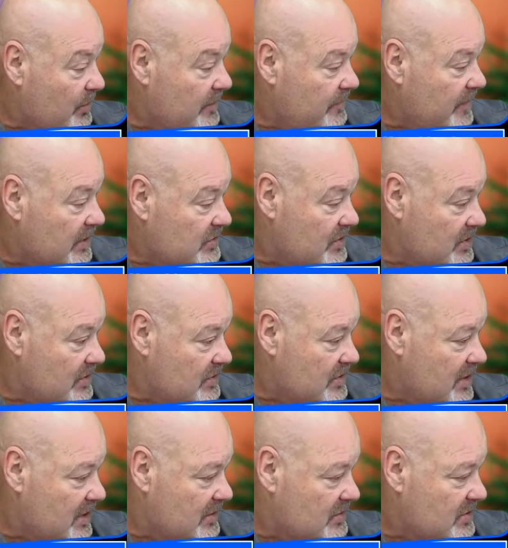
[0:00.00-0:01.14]
would fix these
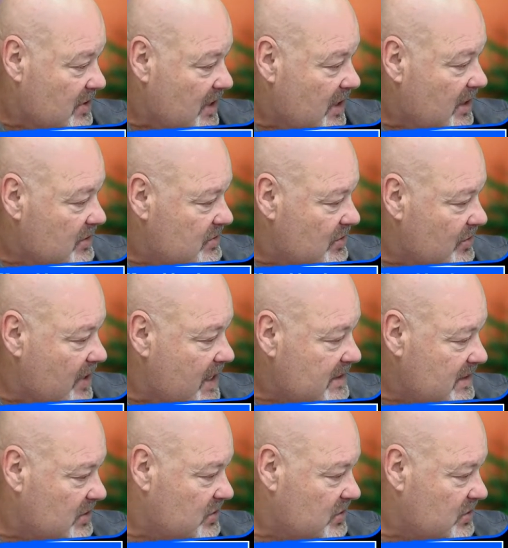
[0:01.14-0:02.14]
things. So that's